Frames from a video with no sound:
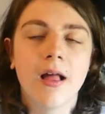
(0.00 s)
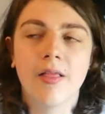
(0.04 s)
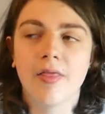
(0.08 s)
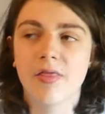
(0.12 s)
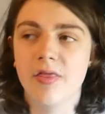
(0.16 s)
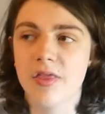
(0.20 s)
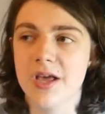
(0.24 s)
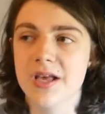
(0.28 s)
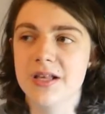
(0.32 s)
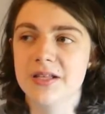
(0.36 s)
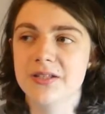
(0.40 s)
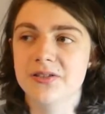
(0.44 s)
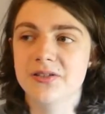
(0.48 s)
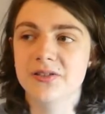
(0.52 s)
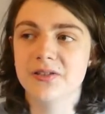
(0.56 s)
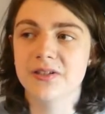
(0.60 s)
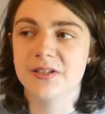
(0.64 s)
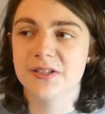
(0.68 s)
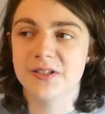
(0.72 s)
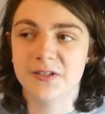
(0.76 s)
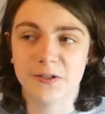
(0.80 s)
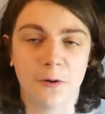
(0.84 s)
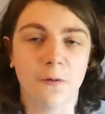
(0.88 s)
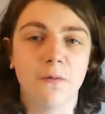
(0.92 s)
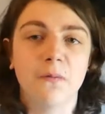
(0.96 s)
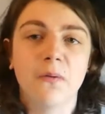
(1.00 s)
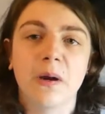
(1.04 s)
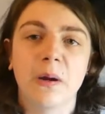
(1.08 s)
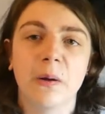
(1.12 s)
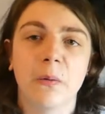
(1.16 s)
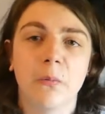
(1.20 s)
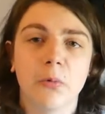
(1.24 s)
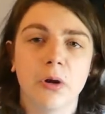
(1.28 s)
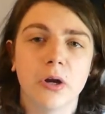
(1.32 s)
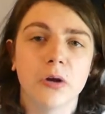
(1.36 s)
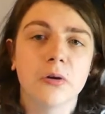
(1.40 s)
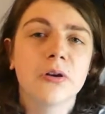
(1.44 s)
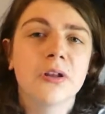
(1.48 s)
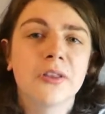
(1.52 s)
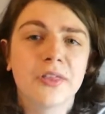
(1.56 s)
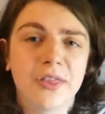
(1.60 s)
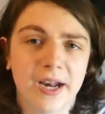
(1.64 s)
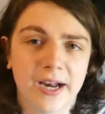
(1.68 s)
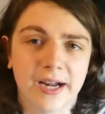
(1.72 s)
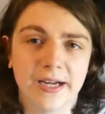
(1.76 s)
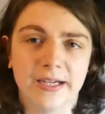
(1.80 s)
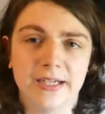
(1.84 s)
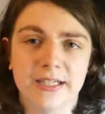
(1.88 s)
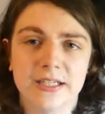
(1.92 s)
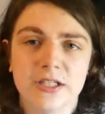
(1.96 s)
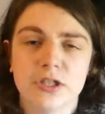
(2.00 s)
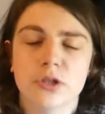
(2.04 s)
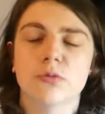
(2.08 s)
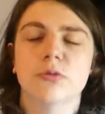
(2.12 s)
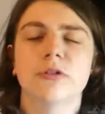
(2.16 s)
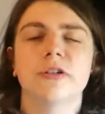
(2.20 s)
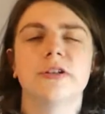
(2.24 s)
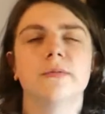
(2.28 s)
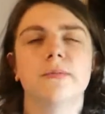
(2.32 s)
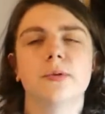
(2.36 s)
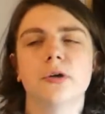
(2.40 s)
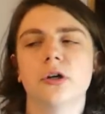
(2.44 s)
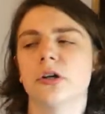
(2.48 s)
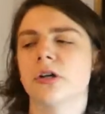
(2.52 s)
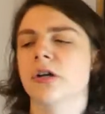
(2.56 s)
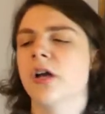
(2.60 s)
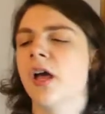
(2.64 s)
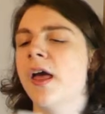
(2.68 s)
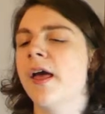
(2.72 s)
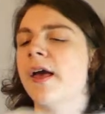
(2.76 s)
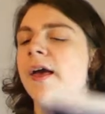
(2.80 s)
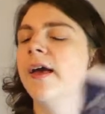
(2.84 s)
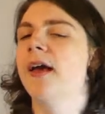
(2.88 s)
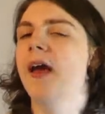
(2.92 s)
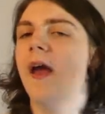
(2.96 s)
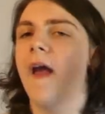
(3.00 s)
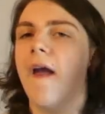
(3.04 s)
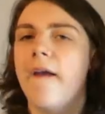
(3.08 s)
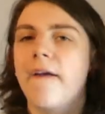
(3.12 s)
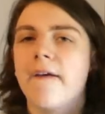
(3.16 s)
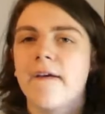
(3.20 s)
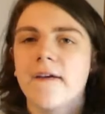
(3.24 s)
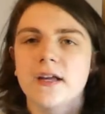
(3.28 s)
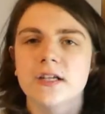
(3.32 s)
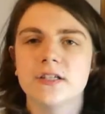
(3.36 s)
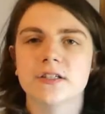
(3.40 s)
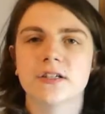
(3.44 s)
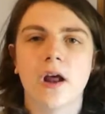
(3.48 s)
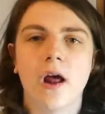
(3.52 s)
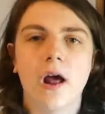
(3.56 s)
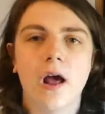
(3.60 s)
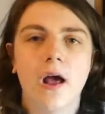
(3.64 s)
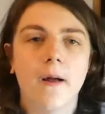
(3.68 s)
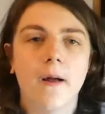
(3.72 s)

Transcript: this is so freaking weird that I need to read the book. And